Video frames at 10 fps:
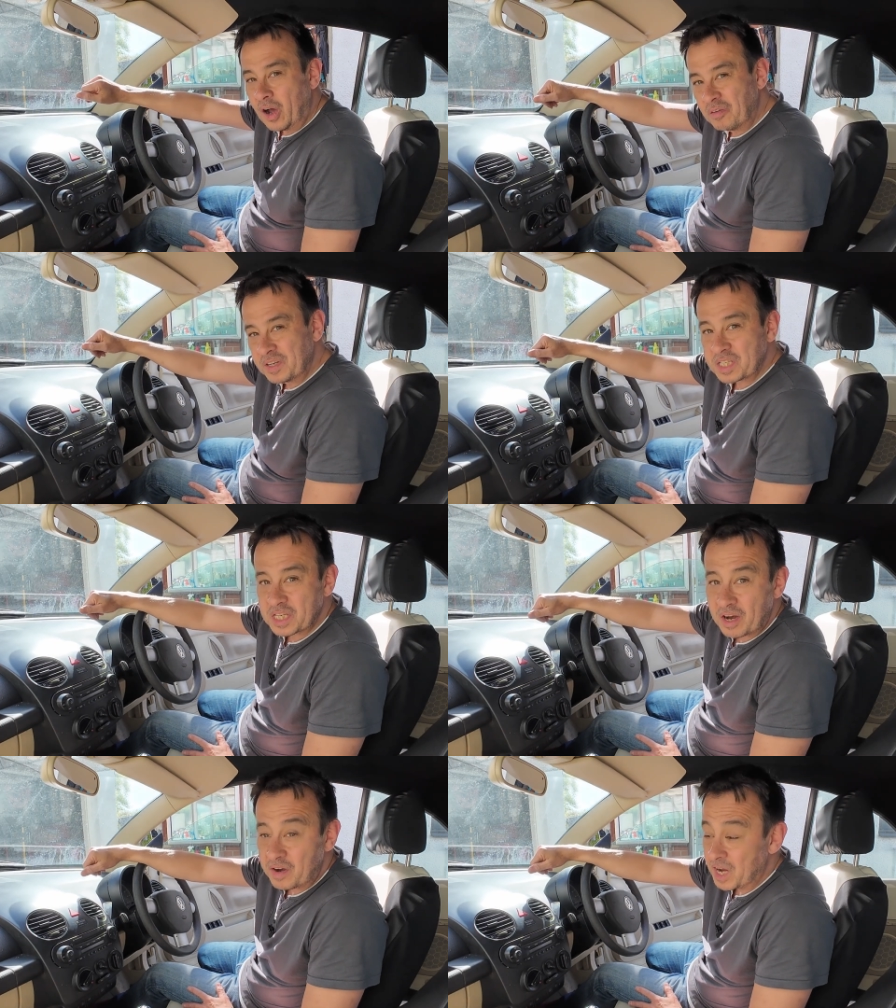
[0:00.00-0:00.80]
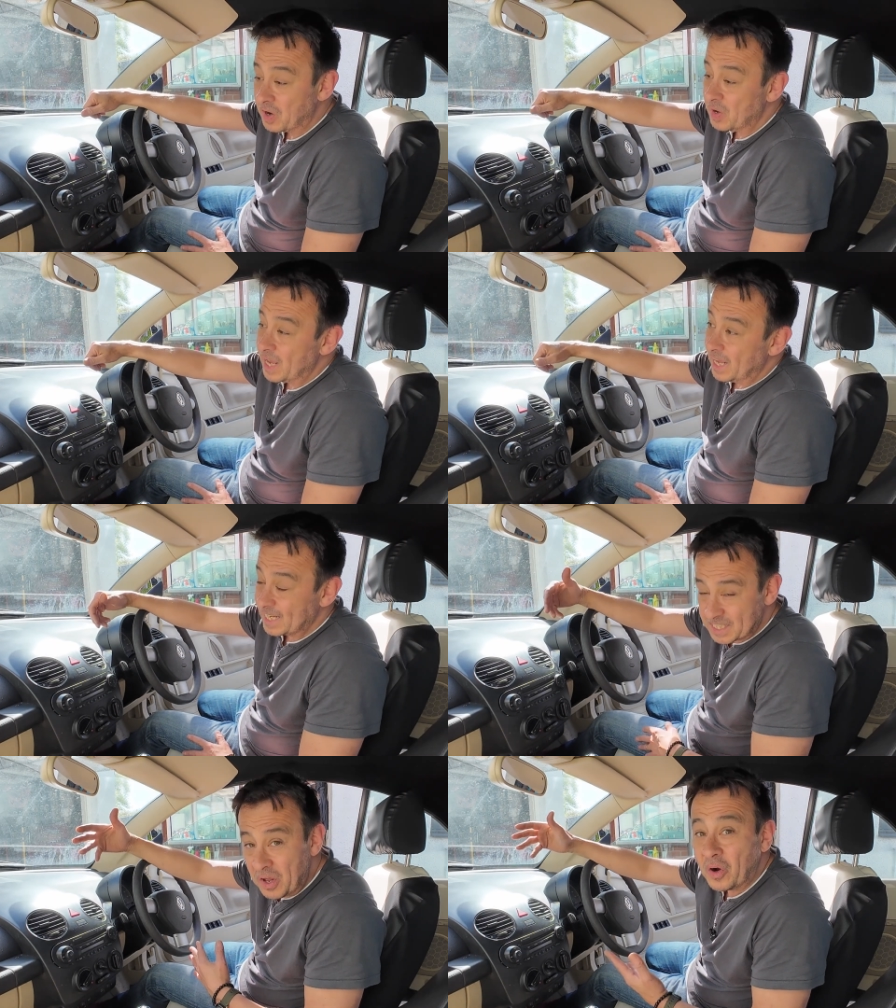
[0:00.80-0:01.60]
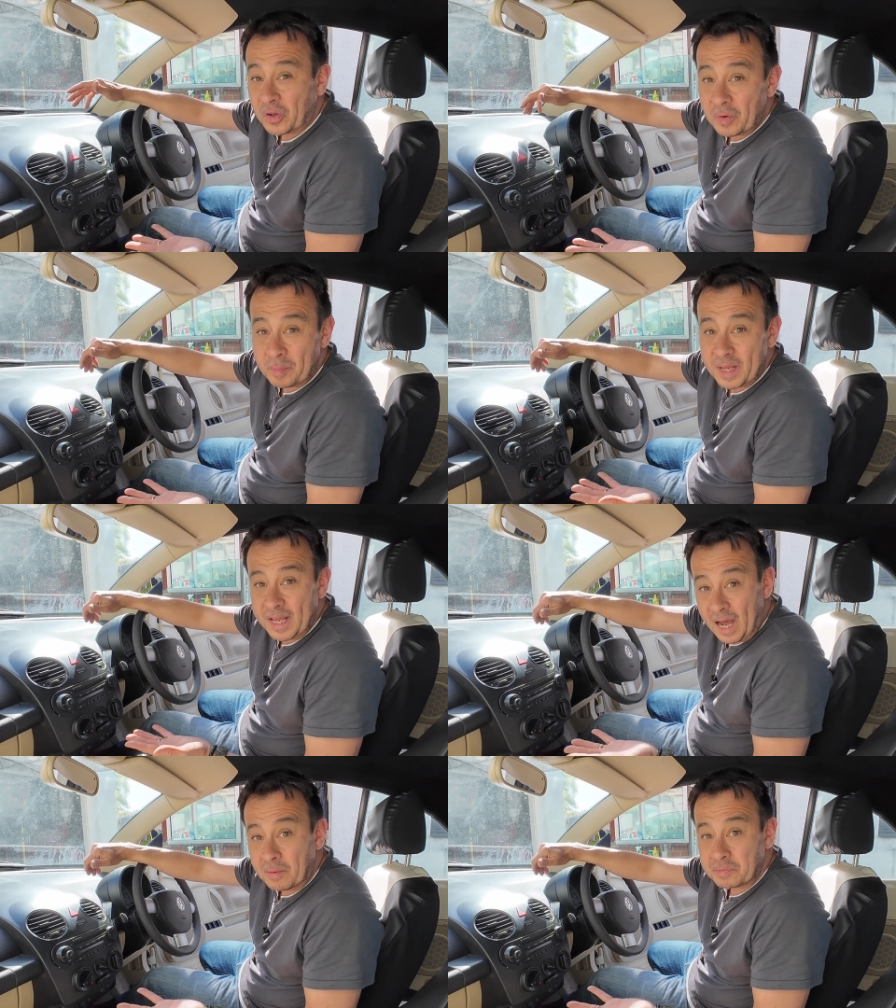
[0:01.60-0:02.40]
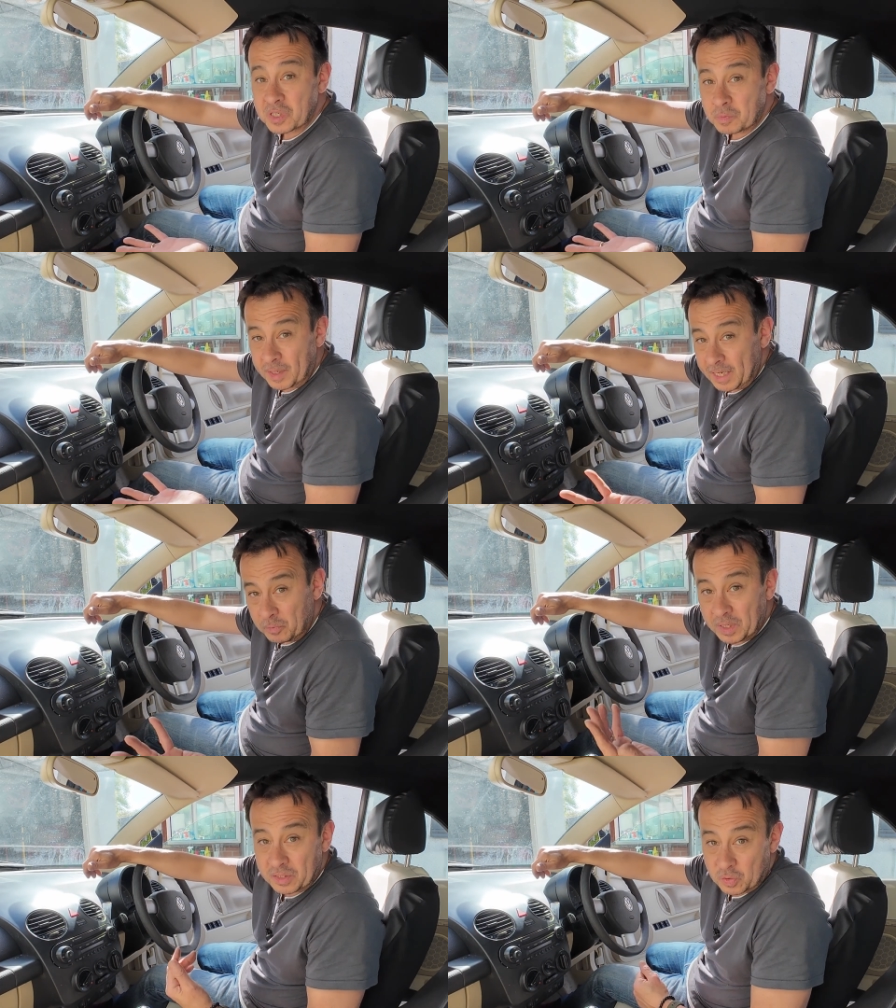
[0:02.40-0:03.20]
of your stereo is not going to be up to speed with